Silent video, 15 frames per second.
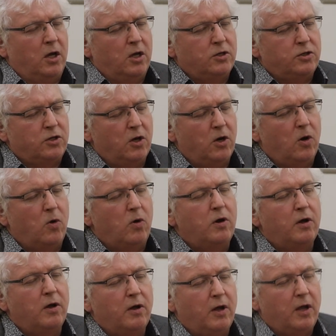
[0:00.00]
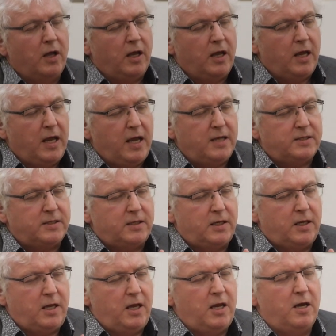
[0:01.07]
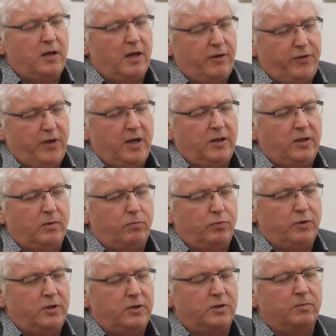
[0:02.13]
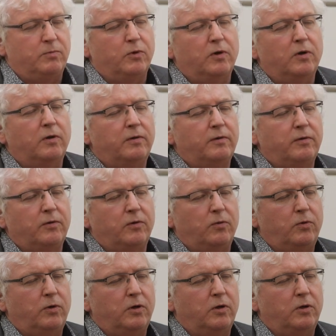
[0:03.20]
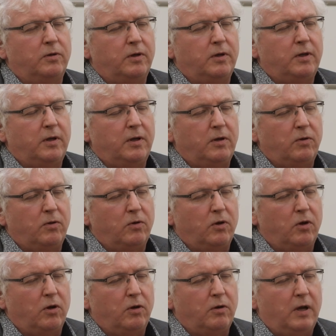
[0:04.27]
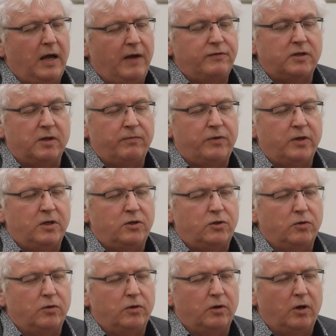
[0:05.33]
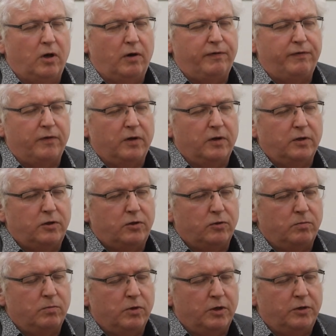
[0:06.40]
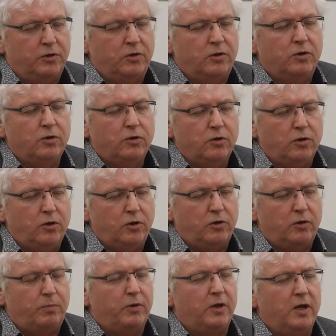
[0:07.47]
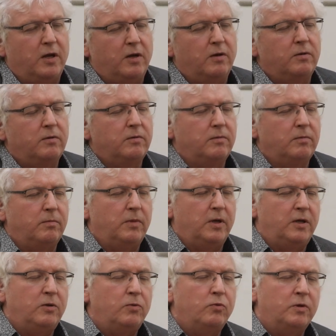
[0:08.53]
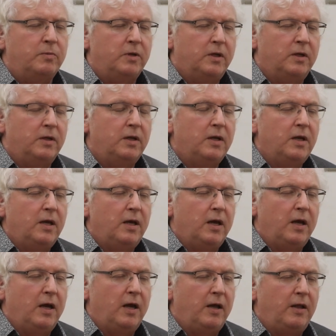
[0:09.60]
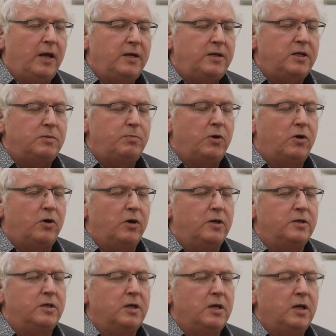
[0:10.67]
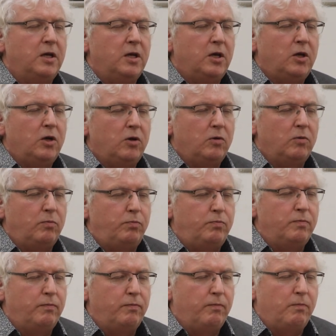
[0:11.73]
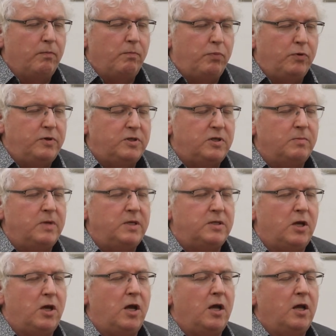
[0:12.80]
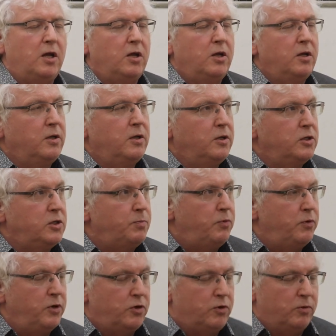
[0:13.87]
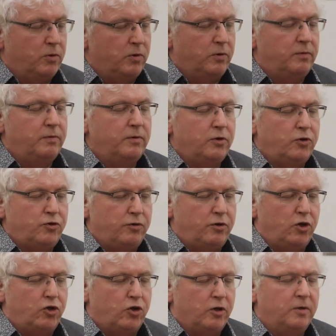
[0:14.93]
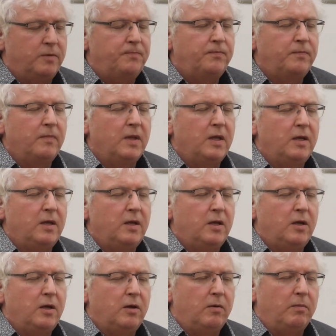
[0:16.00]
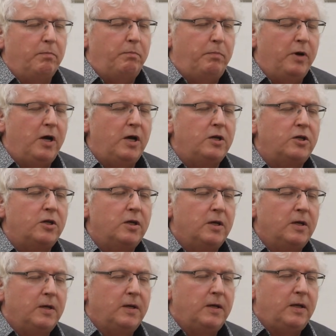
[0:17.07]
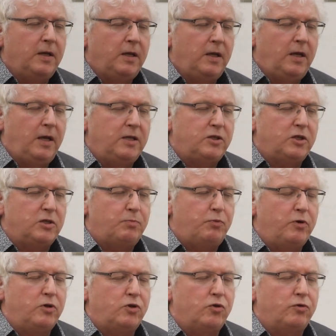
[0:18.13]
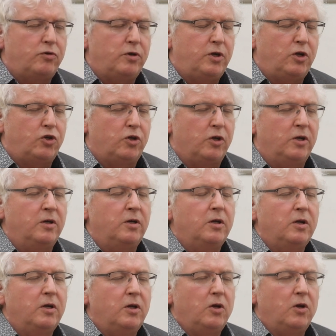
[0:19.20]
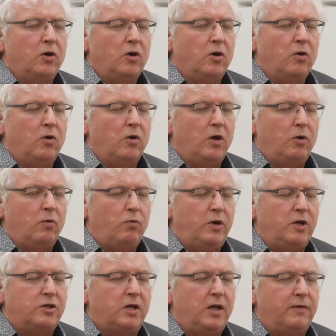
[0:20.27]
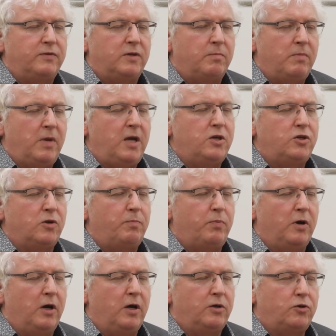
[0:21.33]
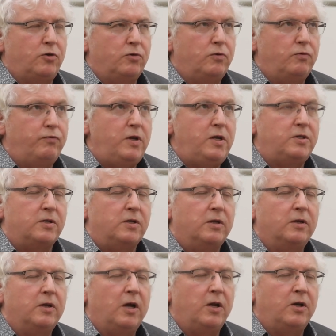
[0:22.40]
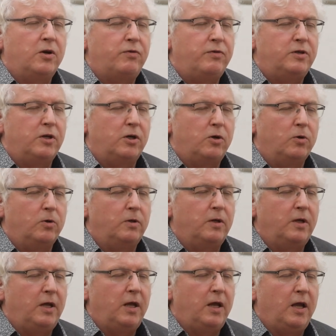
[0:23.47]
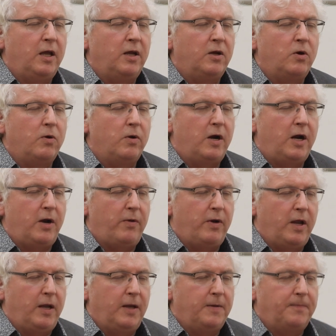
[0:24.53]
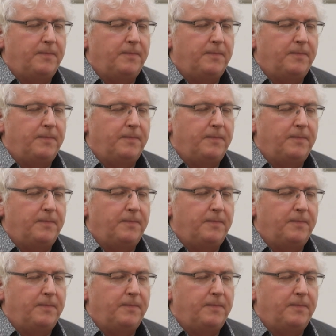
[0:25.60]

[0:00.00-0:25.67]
So it's here, I think, that Buddhism will, will have something to offer to modern European men and women. And that is because Buddhism is a spiritual tradition, but it's a spiritual tradition which gives a major part to reason and critical inquiry.